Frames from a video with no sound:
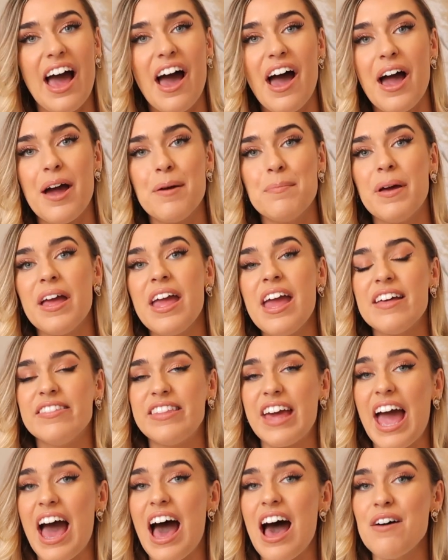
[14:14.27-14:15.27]
Um,
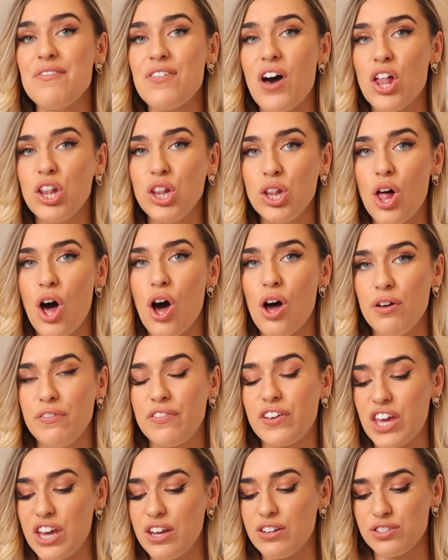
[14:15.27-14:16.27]
they have a lot
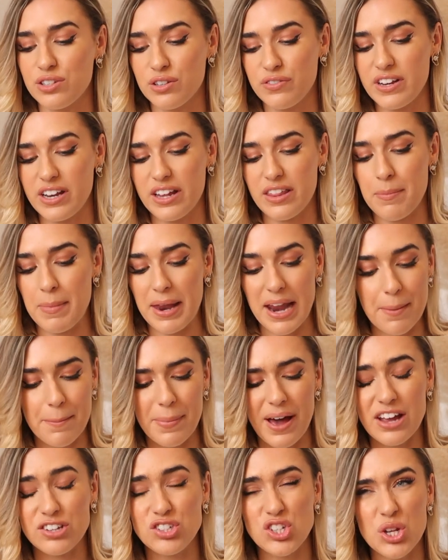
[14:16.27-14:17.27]
of cute stuff in at the minute
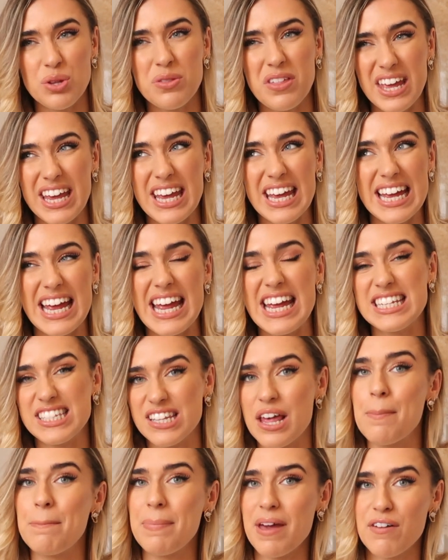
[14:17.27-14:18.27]
but I do think it
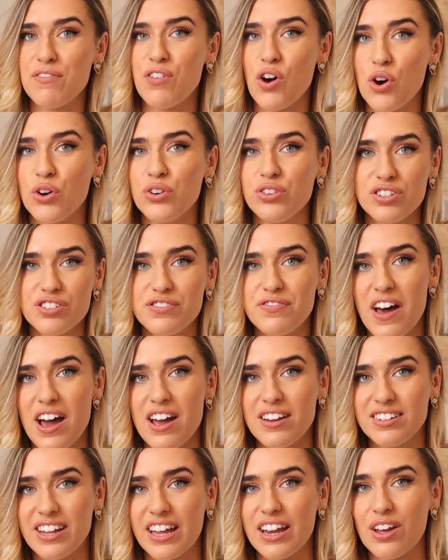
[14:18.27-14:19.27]
is a bit of a hunt to
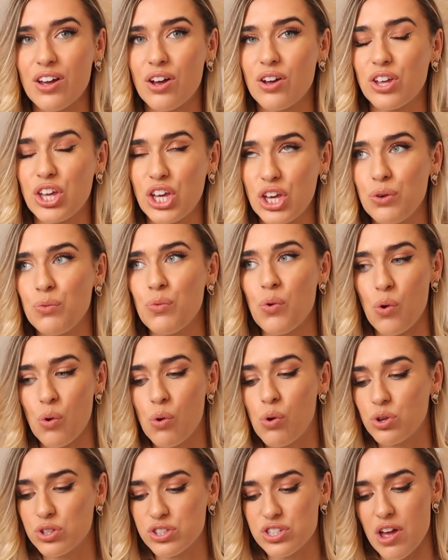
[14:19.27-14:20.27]
find like cute
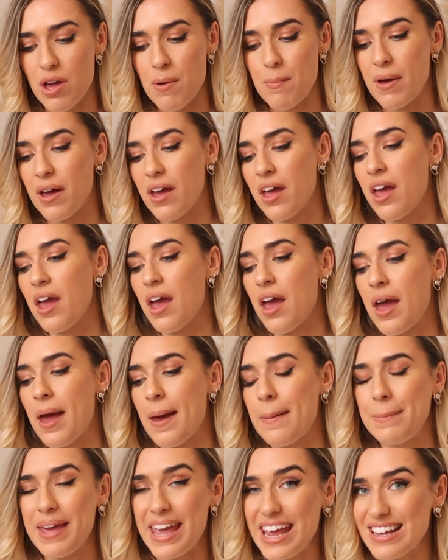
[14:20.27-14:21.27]
autumn
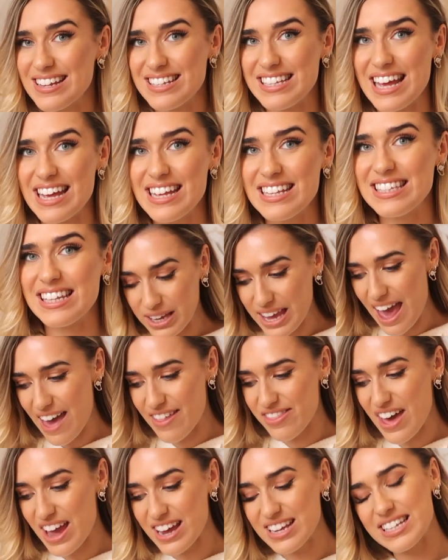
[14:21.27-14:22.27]
pieces
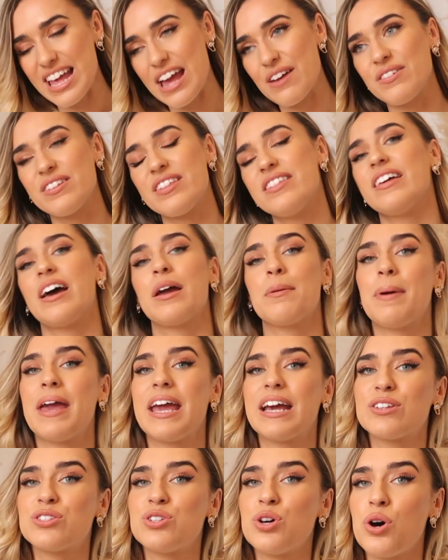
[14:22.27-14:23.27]
yeah that is everything that i
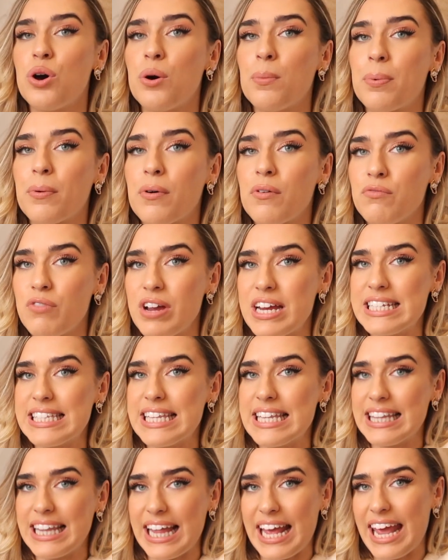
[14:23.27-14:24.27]
picked up
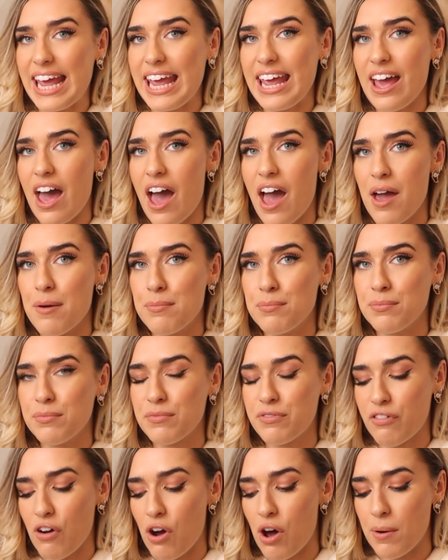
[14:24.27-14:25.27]
recently um,
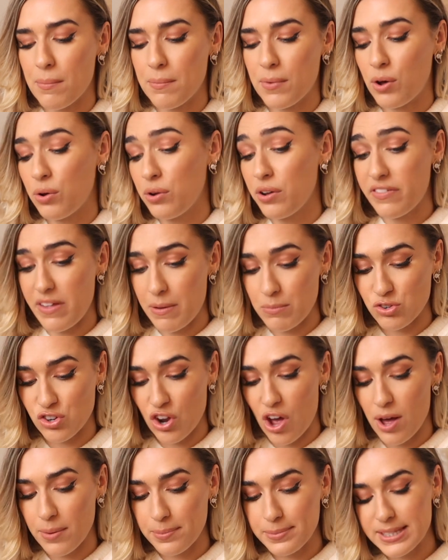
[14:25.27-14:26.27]
from all of them
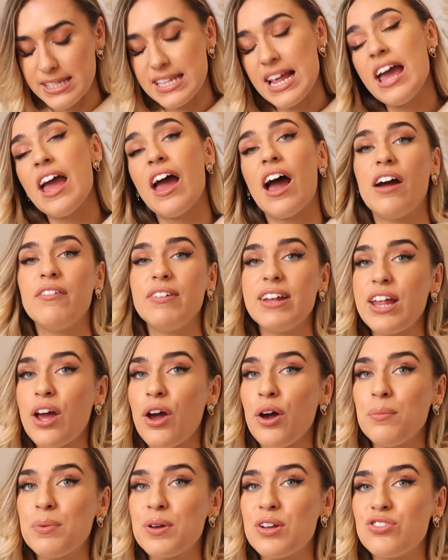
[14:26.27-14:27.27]
shops i really
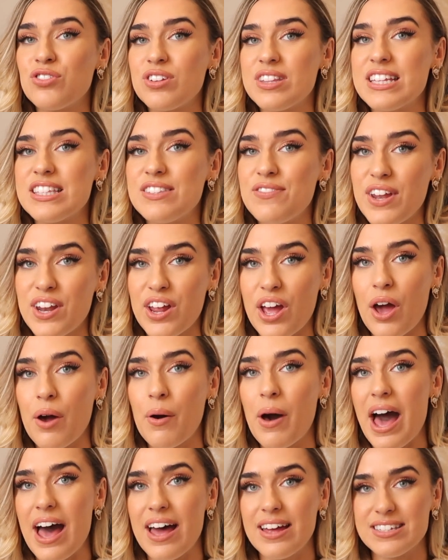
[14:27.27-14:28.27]
hope you enjoyed this video
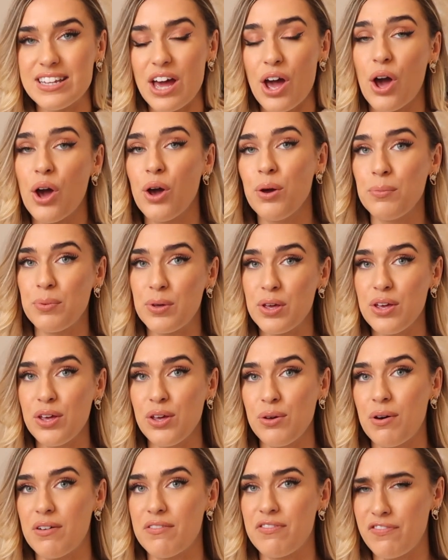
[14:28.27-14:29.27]
and i hope
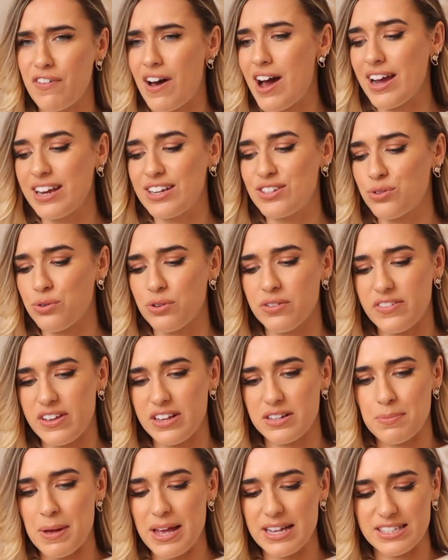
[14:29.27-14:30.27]
you find all
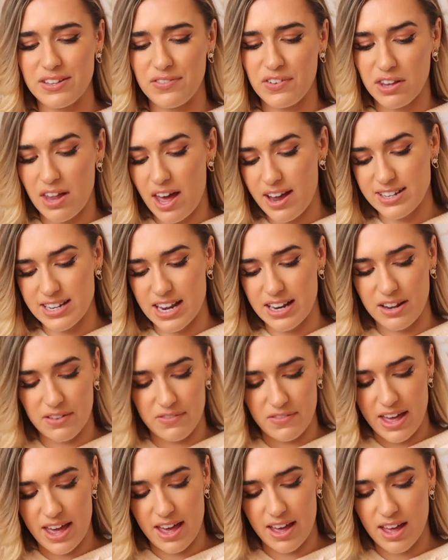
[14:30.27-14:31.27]
these bits if you liked any
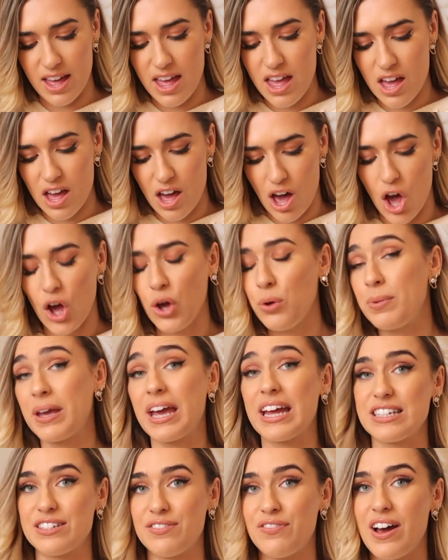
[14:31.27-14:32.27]
of it i hope you
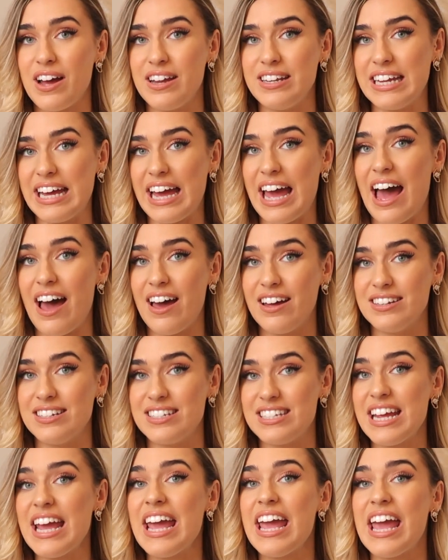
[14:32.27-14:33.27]
get to find it
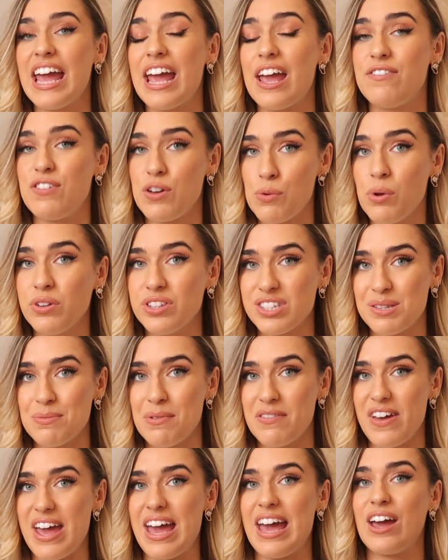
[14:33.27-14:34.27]
and if you want
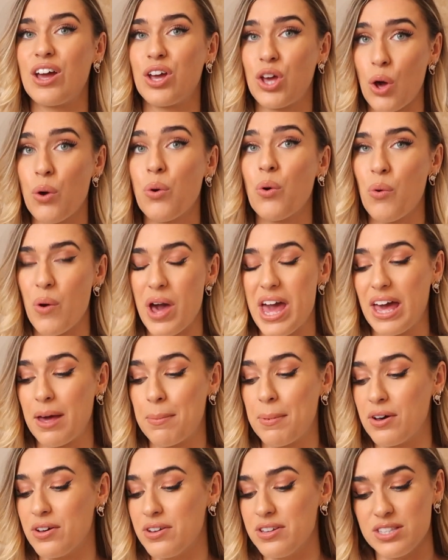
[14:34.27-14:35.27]
some of it go quick
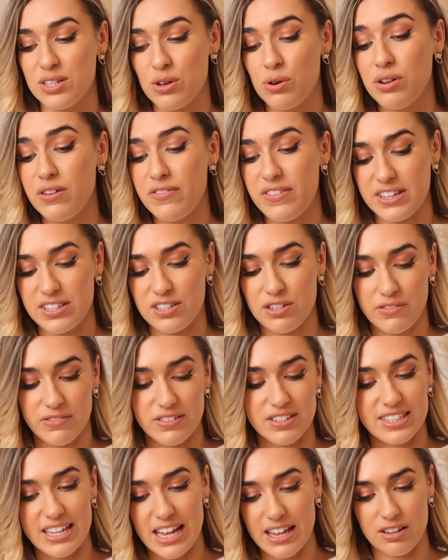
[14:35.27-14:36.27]
because all of this
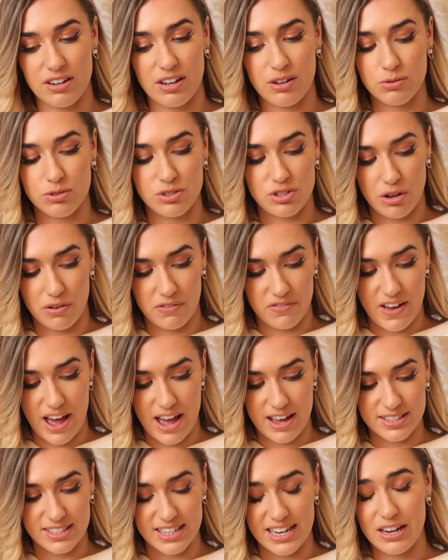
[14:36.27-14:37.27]
stuff is selling out so
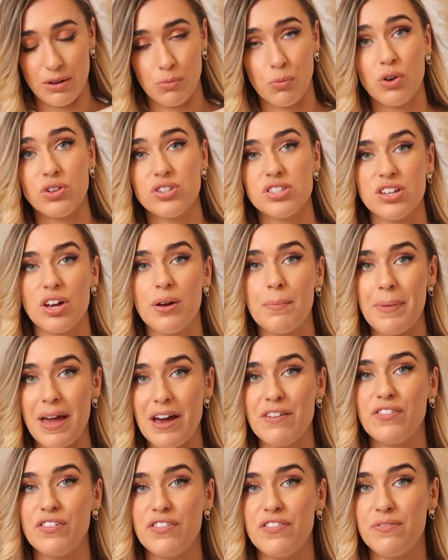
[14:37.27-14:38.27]
fast and it was a
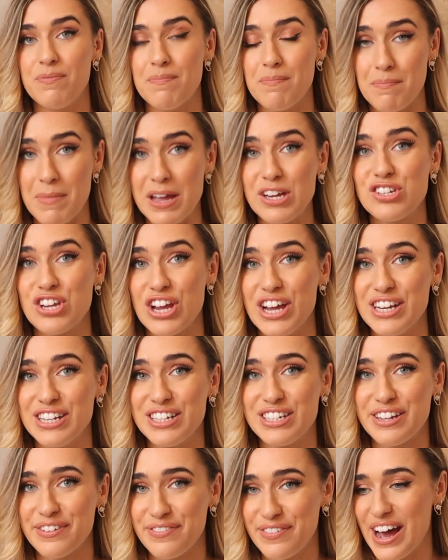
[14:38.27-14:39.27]
bit of a
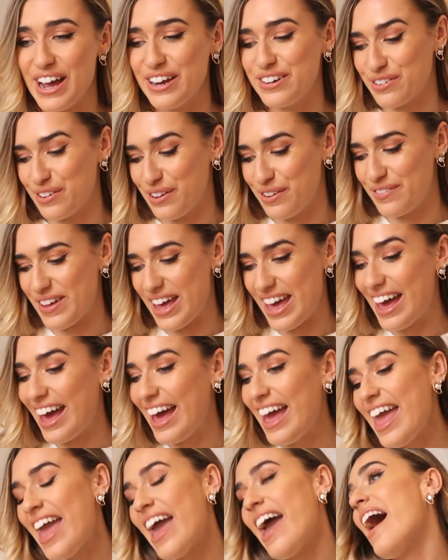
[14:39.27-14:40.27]
mission to find all of it
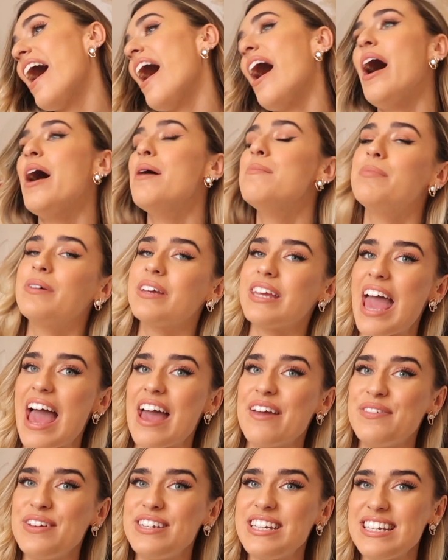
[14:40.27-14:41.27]
um, but
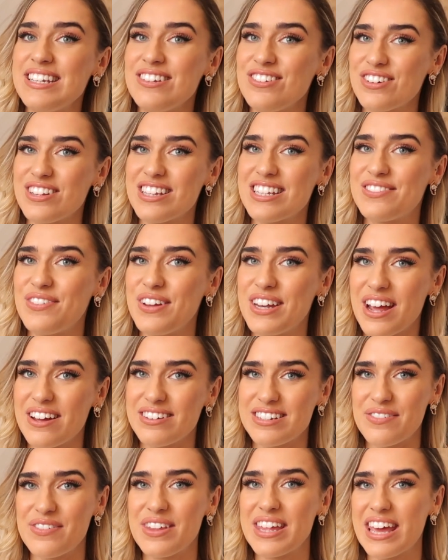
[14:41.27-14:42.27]
yeah if you did enjoy this
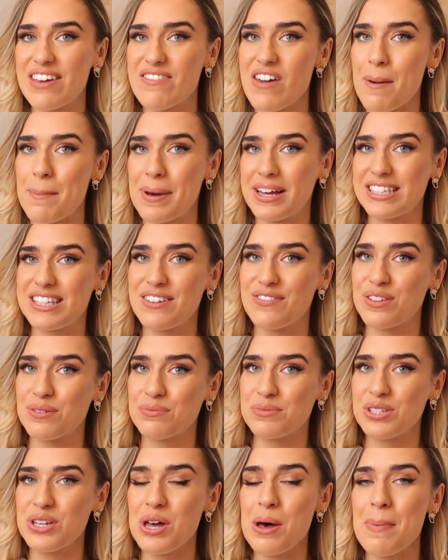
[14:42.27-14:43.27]
video definitely give it a massive
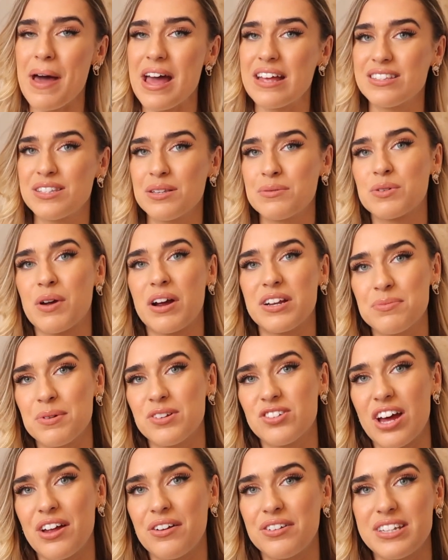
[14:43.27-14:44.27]
thumbs up and subscribe to
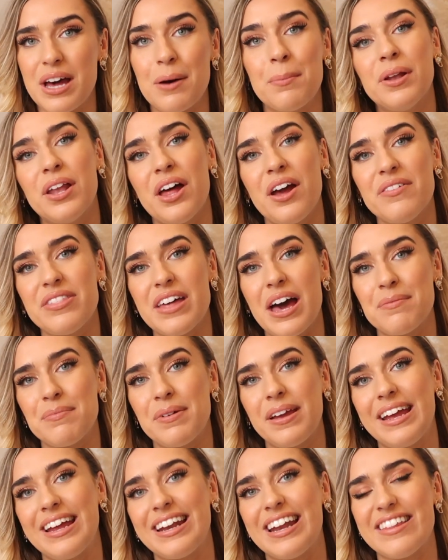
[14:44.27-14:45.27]
my channel down below that would
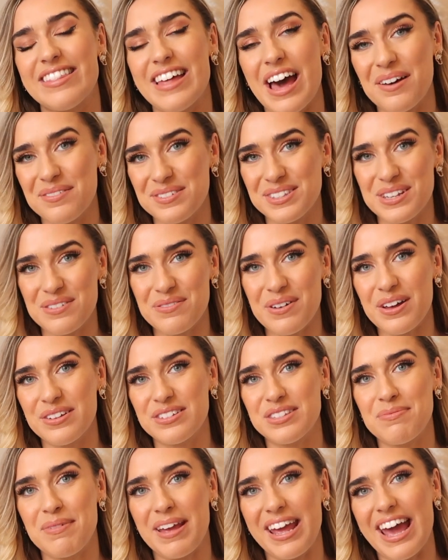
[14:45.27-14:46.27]
mean the absolute
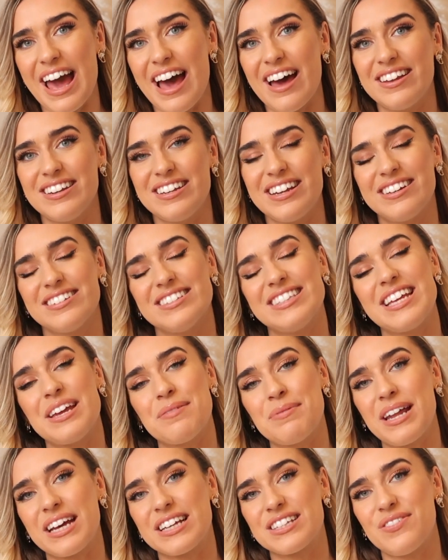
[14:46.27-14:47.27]
world to me and i'll see
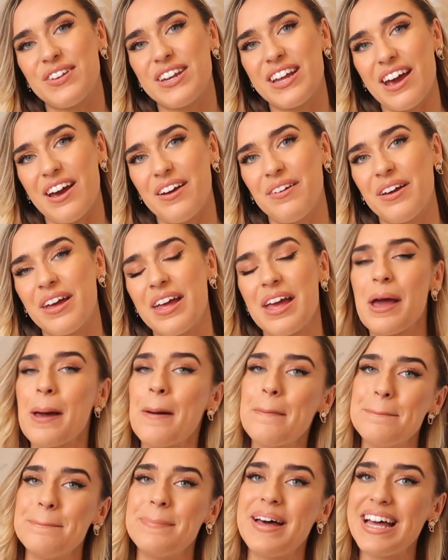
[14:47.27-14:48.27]
you in the next video
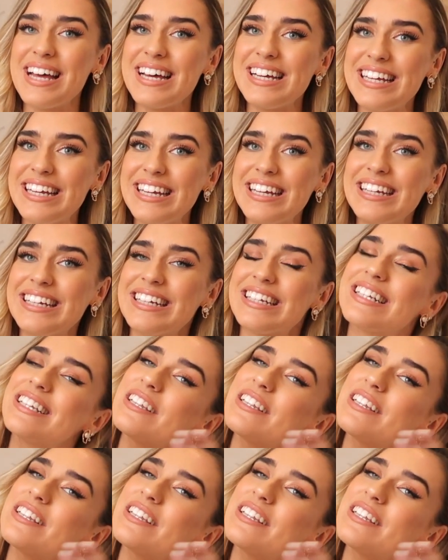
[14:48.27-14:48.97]
bye